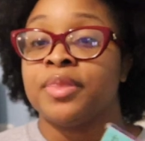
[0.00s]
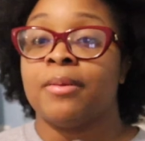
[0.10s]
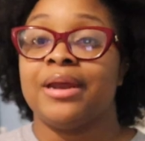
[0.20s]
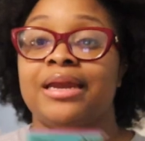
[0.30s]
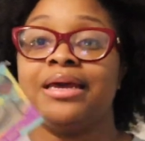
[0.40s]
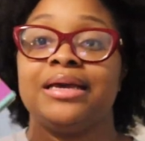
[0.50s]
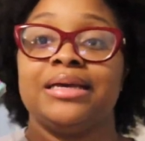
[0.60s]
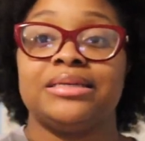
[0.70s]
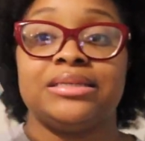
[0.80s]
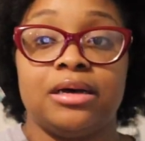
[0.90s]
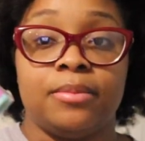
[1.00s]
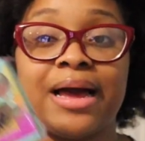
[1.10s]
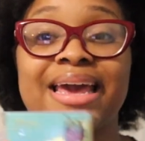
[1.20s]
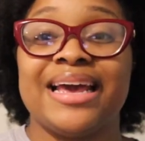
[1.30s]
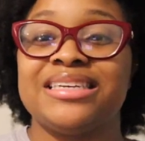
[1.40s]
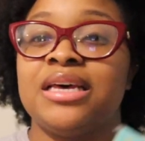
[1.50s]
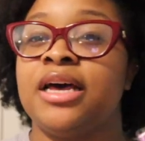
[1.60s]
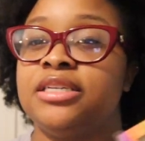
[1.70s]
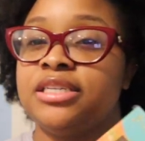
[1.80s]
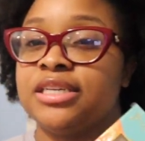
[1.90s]
But I did get some, I guess
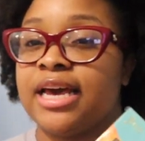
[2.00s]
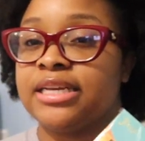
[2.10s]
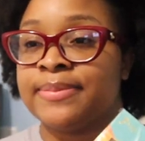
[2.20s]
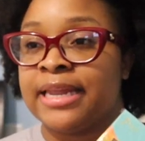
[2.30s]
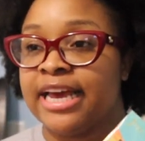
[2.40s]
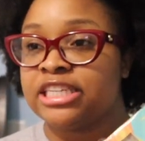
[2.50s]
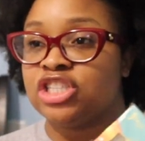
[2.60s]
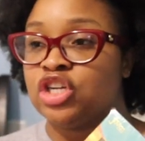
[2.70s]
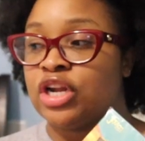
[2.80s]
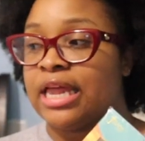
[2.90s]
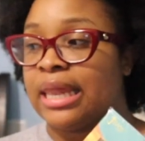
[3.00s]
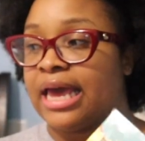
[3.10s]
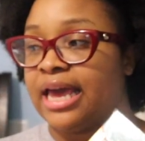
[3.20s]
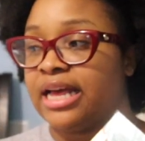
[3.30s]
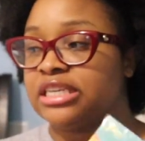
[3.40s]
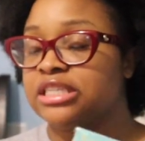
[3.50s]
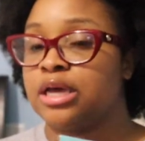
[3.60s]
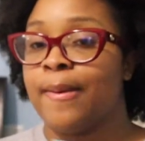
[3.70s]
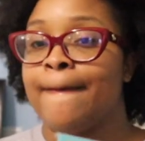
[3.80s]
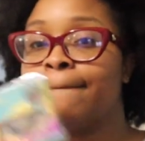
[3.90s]
just in case my lashes do not last,
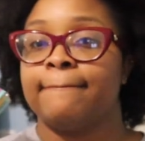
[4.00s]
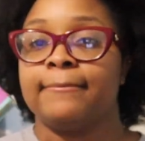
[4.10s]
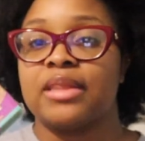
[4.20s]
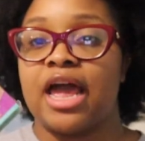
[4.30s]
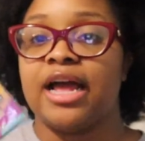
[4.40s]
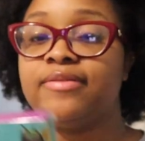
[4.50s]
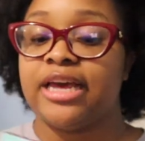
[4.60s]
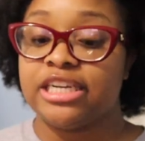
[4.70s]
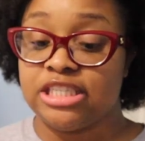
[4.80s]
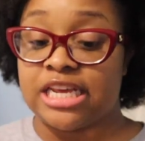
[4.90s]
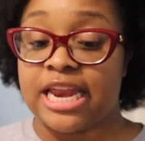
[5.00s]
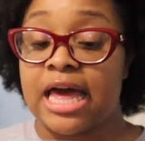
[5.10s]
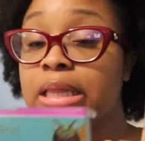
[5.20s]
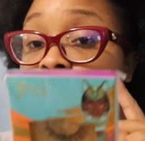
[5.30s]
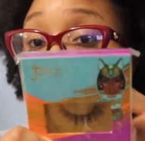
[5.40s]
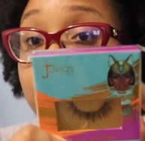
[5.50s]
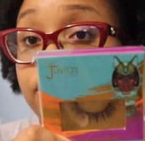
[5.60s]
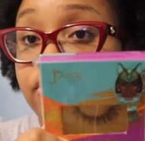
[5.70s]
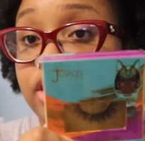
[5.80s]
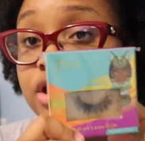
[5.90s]
I have lashes. And I
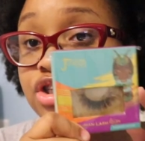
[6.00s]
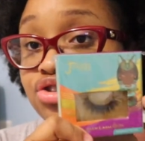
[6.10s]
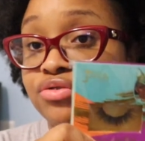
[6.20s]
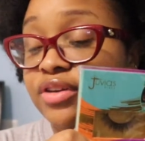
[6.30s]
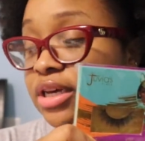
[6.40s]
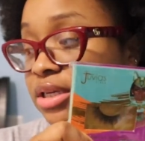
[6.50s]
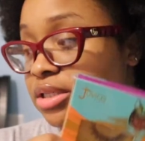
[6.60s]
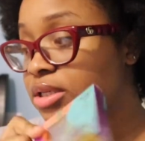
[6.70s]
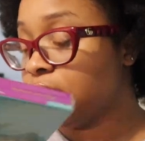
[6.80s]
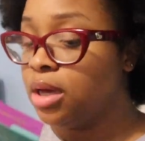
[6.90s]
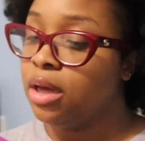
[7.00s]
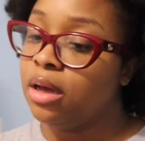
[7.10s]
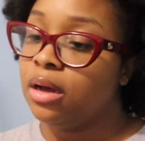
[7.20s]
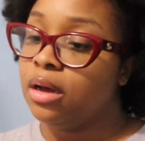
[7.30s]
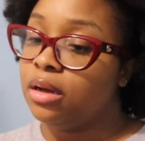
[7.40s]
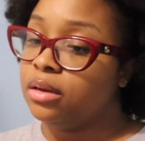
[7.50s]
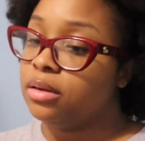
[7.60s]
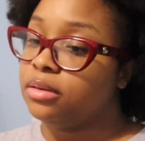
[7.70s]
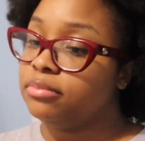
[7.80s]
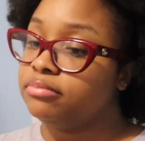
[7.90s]
love the Julius
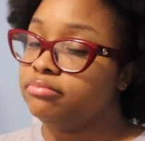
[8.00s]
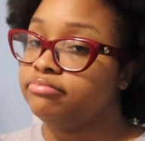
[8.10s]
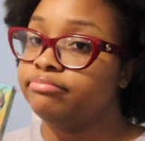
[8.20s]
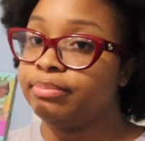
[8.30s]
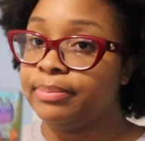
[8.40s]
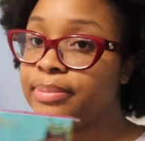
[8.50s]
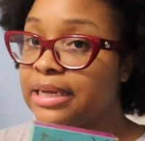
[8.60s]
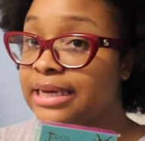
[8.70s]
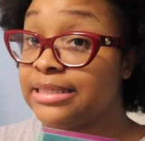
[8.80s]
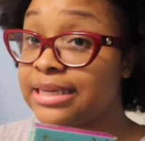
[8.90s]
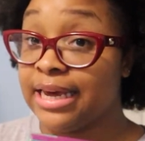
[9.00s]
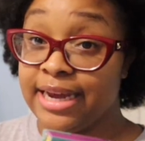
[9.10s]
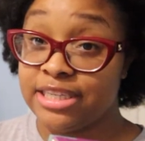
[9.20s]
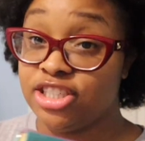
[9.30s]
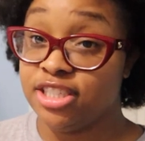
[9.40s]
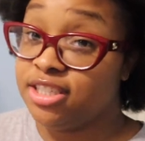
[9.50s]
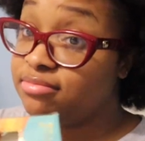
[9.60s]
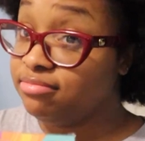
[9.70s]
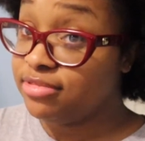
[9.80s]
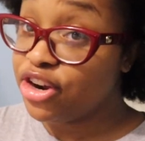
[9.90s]
um, Place lashes.
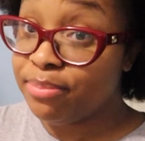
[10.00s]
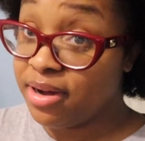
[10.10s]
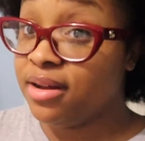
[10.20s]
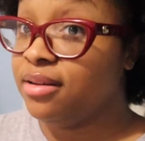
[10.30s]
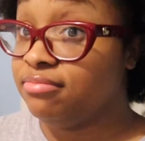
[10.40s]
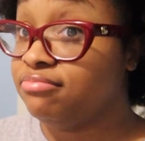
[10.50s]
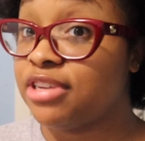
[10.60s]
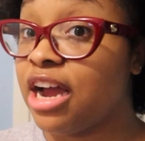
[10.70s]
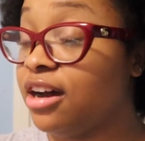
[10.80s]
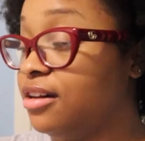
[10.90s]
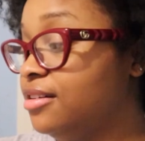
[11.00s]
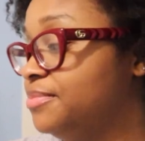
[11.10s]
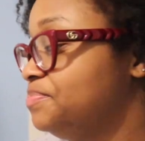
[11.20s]
They're bomb.com.